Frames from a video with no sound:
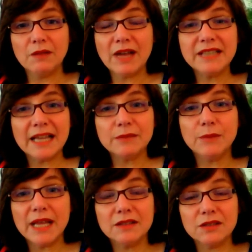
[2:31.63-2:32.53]
Well, that
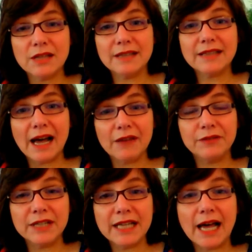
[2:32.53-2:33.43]
means that
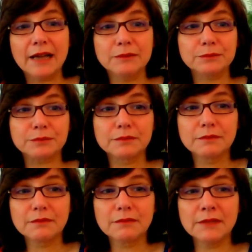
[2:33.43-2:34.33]
Africa
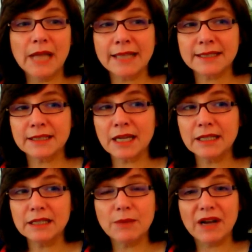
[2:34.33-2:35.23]
has
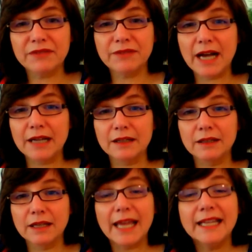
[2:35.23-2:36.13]
studied my
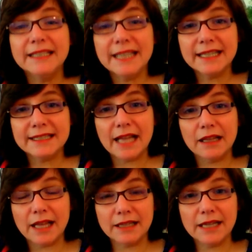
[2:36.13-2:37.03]
file in
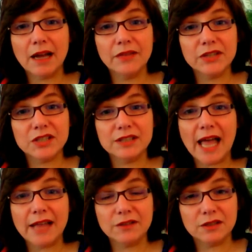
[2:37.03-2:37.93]
detail and they
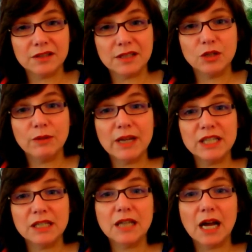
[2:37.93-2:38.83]
understand the
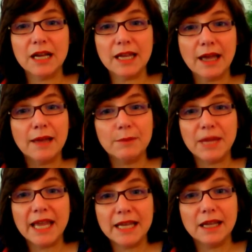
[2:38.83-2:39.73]
situation I
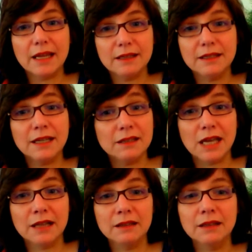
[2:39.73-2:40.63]
am in in
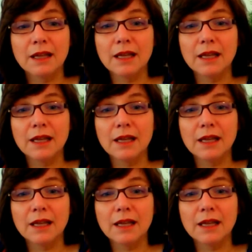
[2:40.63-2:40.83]
detail